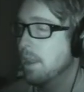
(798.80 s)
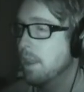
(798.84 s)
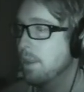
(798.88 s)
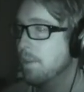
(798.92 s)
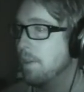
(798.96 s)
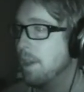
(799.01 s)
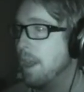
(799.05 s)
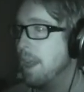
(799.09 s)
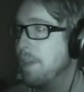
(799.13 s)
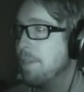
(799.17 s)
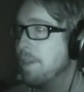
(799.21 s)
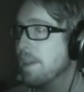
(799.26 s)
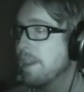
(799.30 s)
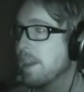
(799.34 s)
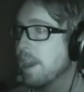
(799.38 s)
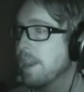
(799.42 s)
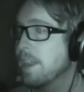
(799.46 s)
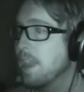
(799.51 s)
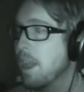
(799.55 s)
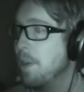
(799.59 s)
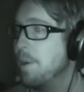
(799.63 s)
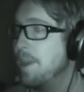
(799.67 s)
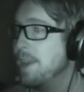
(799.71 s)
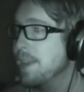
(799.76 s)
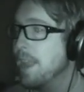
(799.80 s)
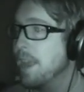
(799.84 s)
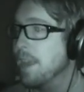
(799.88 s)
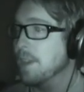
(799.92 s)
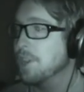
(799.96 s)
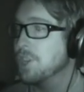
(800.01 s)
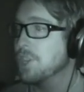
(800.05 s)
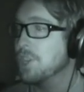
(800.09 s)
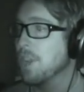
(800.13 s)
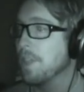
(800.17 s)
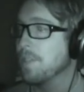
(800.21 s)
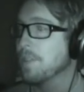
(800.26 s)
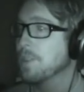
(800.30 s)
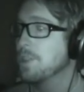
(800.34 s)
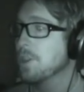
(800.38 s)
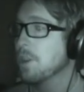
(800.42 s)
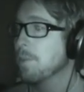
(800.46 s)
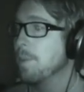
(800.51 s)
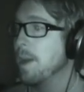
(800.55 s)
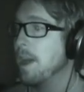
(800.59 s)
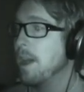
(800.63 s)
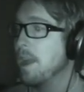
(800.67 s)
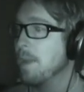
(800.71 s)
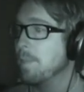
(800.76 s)
But I think I go in there and shut the door
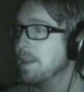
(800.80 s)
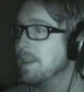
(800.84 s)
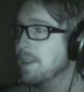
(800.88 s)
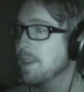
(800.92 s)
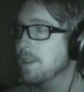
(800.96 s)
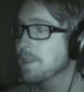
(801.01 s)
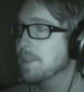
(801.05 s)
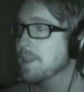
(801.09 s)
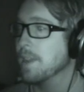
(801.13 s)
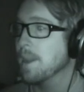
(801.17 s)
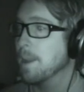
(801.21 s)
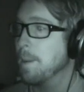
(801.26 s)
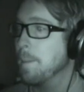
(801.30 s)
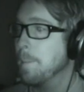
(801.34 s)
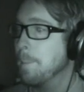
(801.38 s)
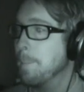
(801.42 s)
behind me, don't I?